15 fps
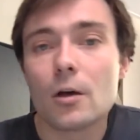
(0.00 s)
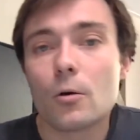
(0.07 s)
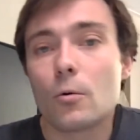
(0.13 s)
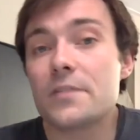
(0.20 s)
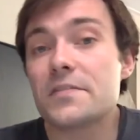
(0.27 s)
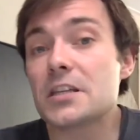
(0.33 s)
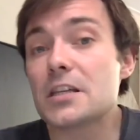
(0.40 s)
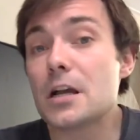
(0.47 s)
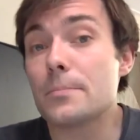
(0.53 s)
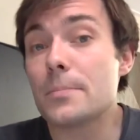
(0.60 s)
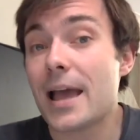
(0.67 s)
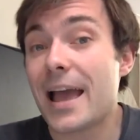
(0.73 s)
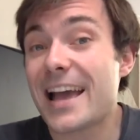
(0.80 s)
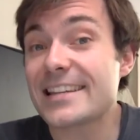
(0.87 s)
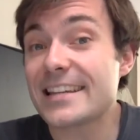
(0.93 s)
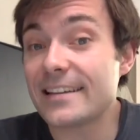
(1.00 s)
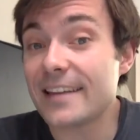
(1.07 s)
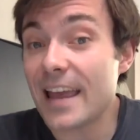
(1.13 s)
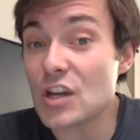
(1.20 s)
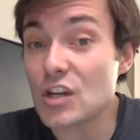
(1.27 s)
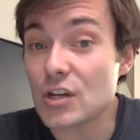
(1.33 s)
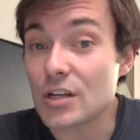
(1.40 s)
with some
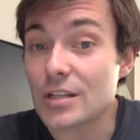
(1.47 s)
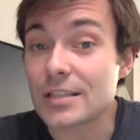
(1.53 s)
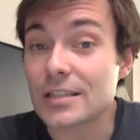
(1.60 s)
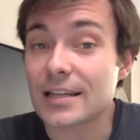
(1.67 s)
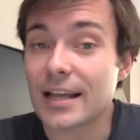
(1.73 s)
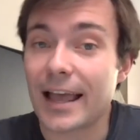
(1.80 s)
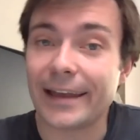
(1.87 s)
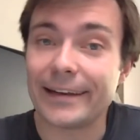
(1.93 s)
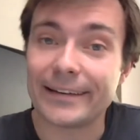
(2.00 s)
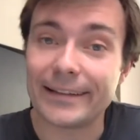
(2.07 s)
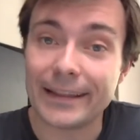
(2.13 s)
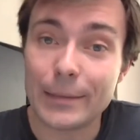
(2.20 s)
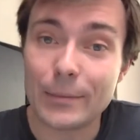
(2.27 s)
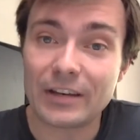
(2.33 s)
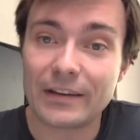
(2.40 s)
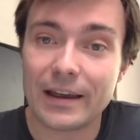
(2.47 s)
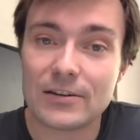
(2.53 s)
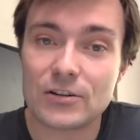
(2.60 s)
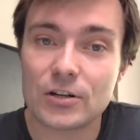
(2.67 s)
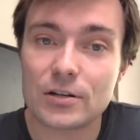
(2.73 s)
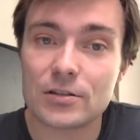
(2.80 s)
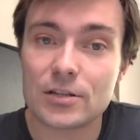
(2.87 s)
hesitations and
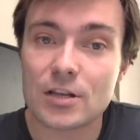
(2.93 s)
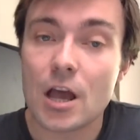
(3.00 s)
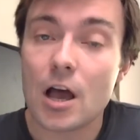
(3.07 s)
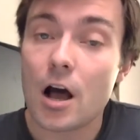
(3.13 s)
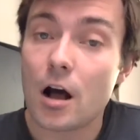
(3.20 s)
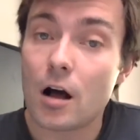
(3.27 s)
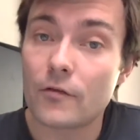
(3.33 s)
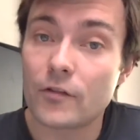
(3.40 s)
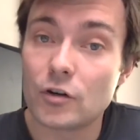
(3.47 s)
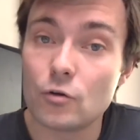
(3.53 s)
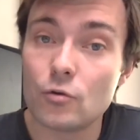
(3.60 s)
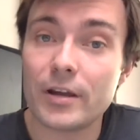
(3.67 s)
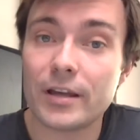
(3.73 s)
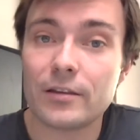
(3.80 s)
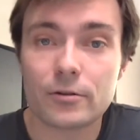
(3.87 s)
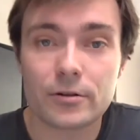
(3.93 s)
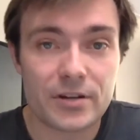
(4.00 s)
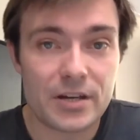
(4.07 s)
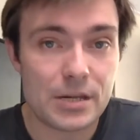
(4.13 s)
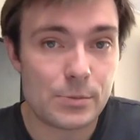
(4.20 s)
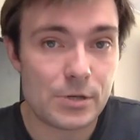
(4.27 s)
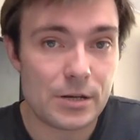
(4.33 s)
limitations of doing your
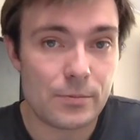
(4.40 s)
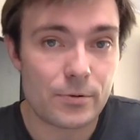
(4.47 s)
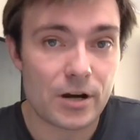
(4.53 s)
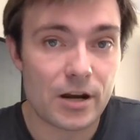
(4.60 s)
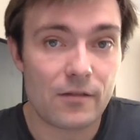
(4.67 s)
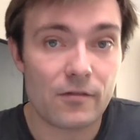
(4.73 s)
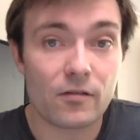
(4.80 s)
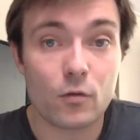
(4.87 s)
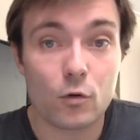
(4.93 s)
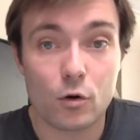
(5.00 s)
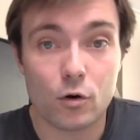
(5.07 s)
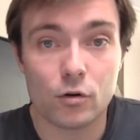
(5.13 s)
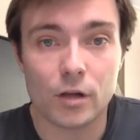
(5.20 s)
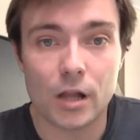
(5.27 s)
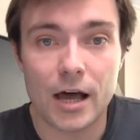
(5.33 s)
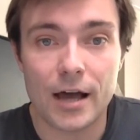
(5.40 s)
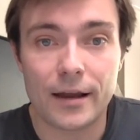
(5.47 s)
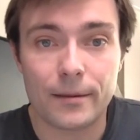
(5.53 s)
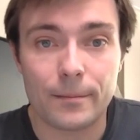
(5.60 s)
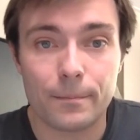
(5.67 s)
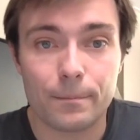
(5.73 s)
team debrief online.